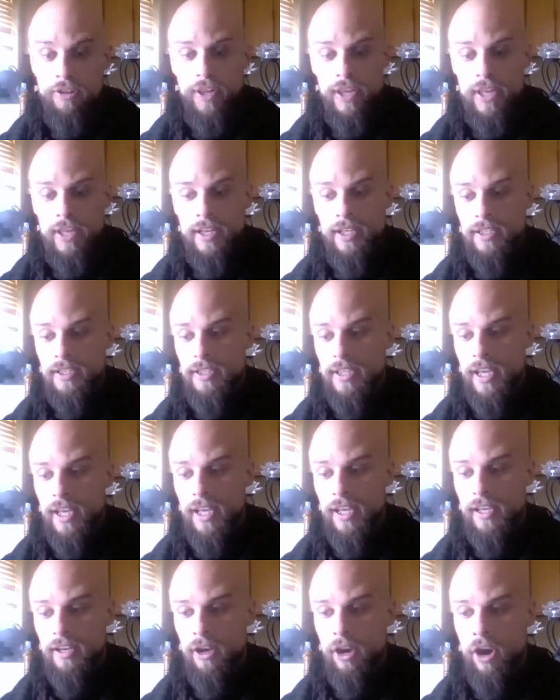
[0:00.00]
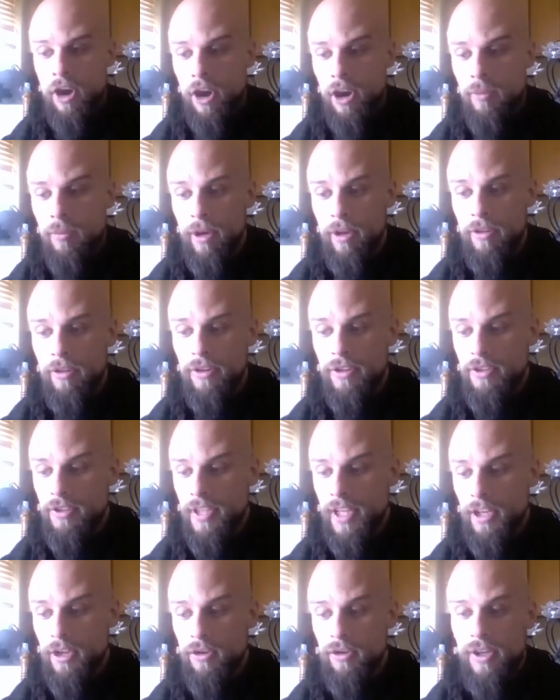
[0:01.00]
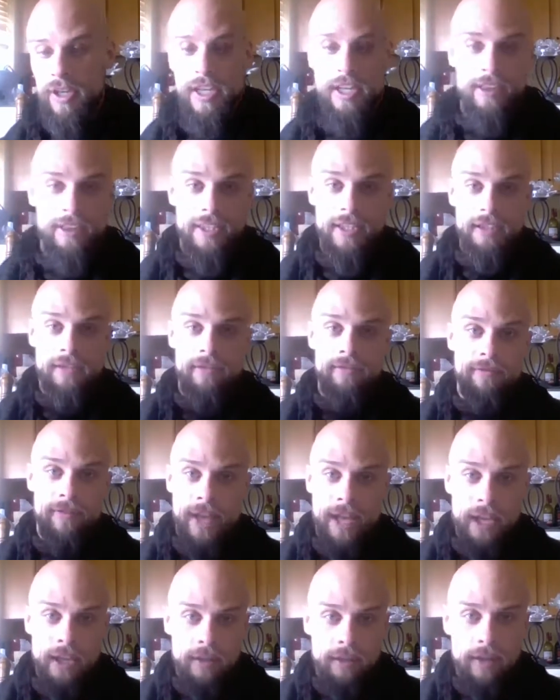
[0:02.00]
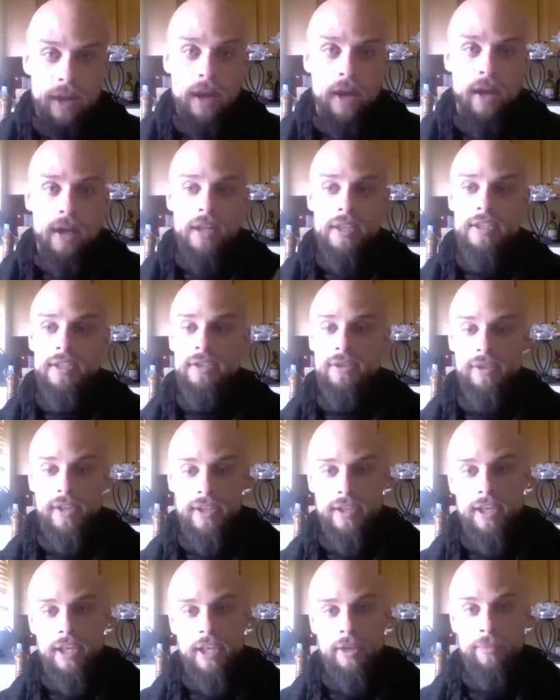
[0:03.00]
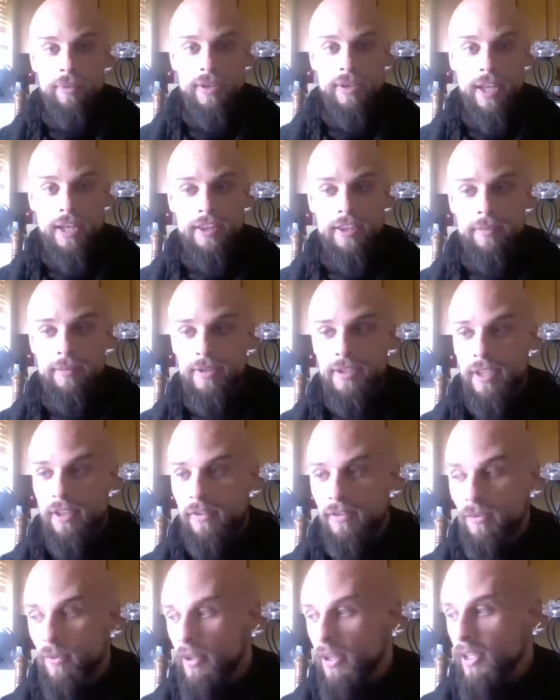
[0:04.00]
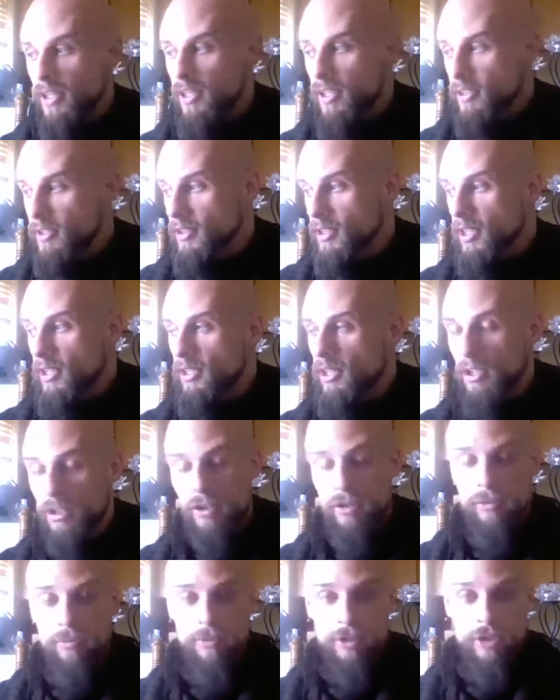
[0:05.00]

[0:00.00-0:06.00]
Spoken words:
things and harm others that create these fake laws so that they can protect themselves while they continue